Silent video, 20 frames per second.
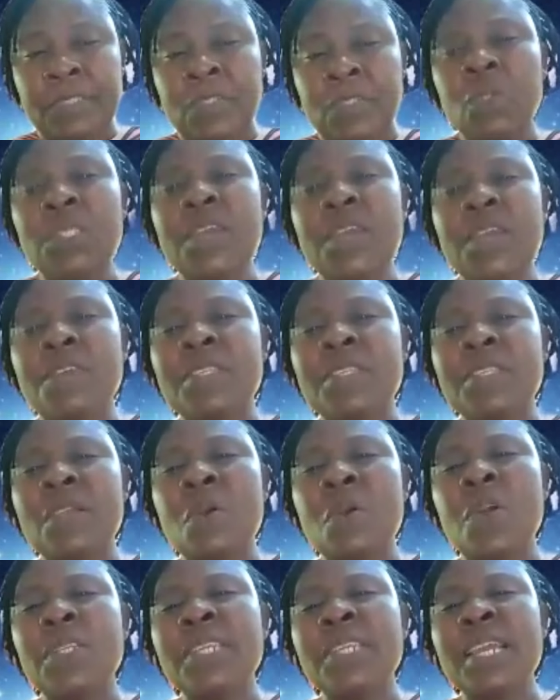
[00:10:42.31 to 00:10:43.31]
So there is
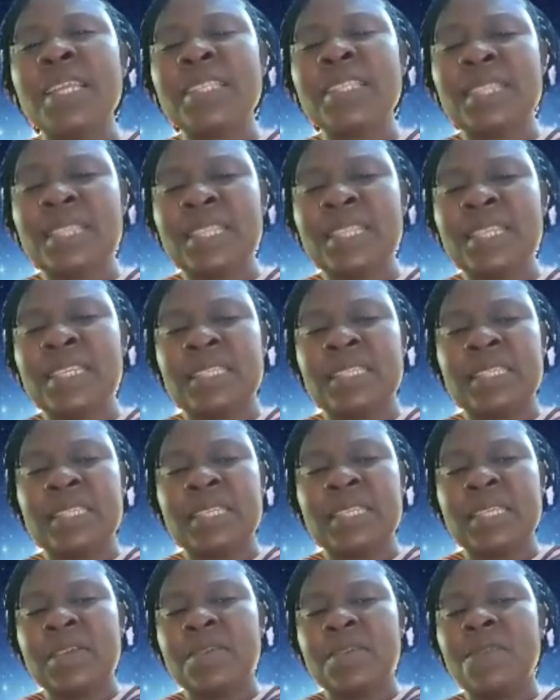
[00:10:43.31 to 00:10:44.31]
the urgent need
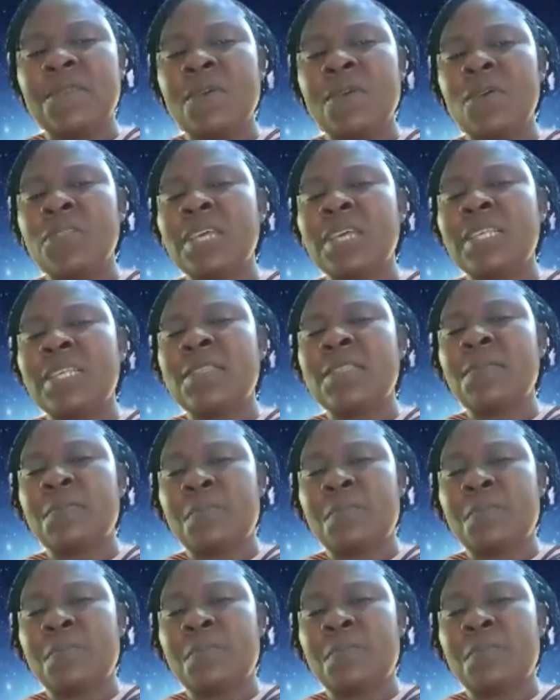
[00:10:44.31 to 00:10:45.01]
for us as